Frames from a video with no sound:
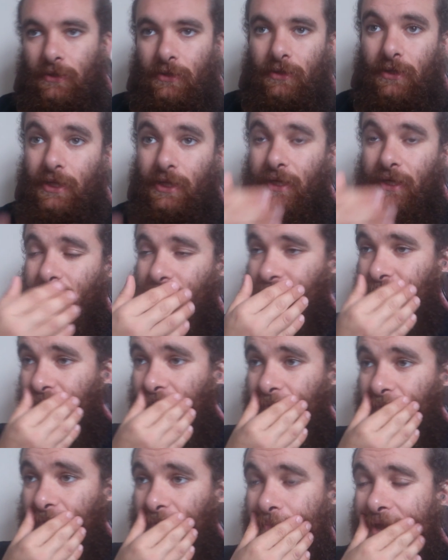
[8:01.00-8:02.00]
like I say,
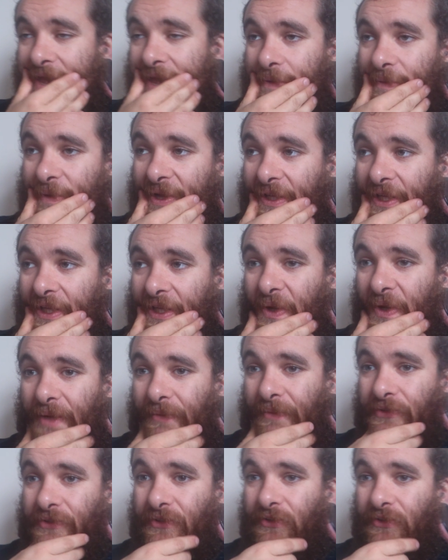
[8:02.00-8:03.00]
it may well go
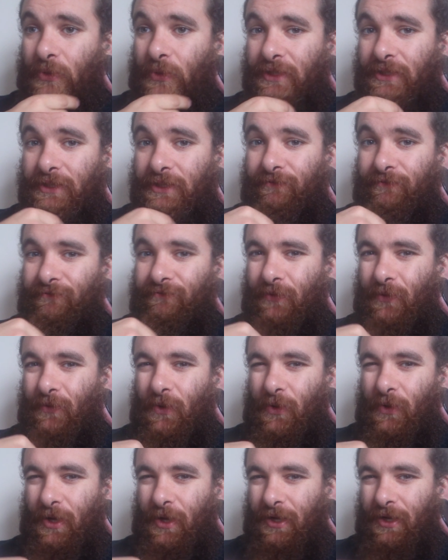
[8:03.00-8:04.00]
up to
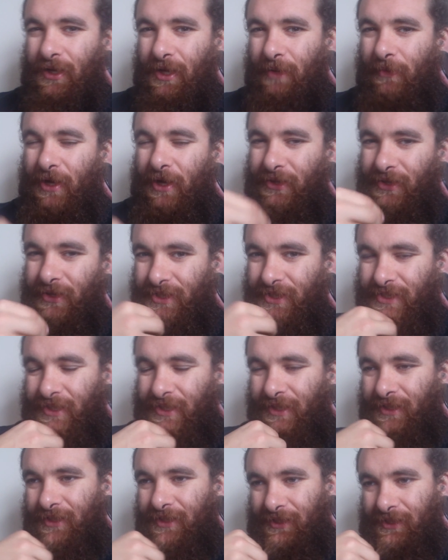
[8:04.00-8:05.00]
24. I'm
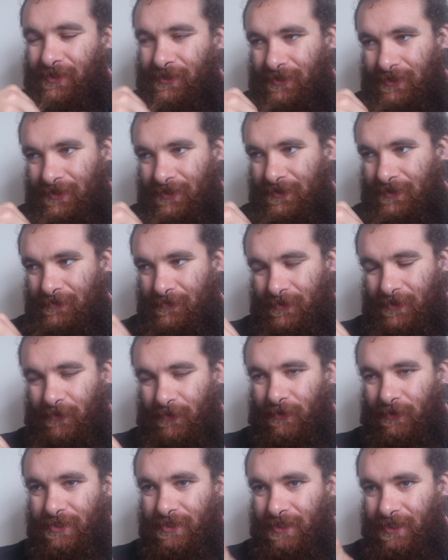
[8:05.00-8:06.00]
undecided, but
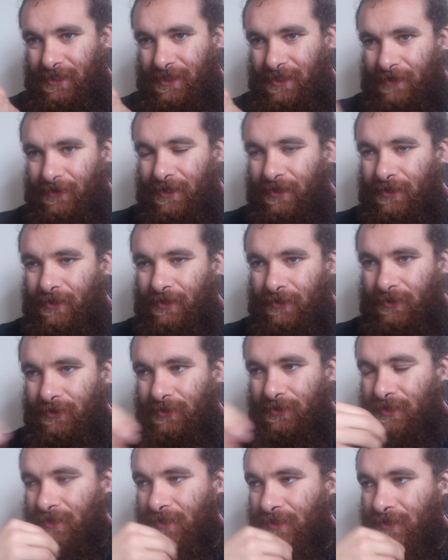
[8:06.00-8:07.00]
we'll see how that goes.
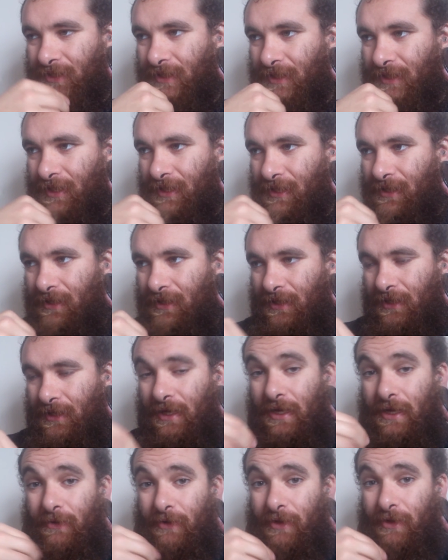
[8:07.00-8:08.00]

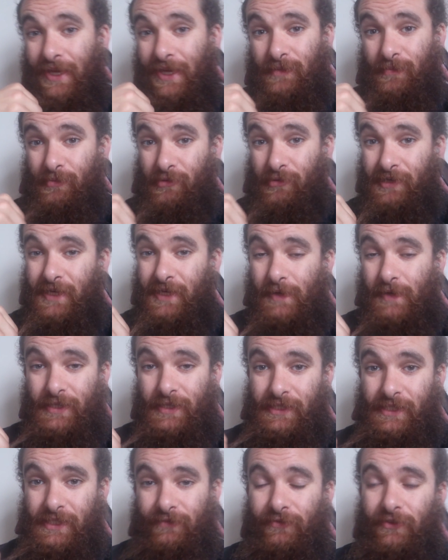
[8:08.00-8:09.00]
I mean, that's pretty much
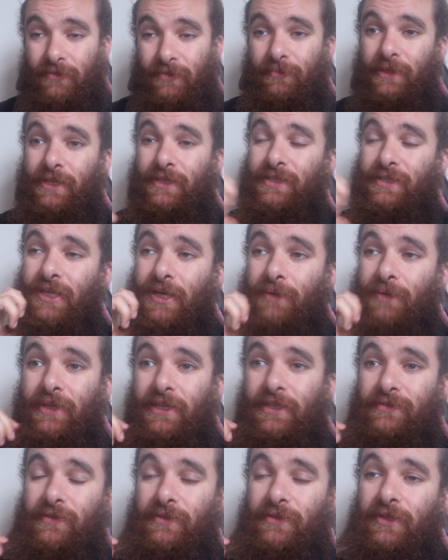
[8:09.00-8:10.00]
it for the piercing
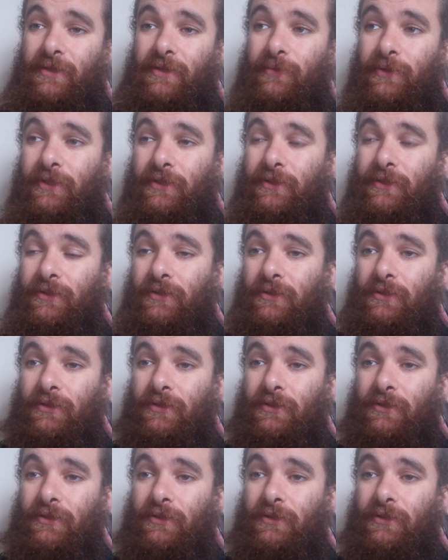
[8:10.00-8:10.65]
updates for the time being.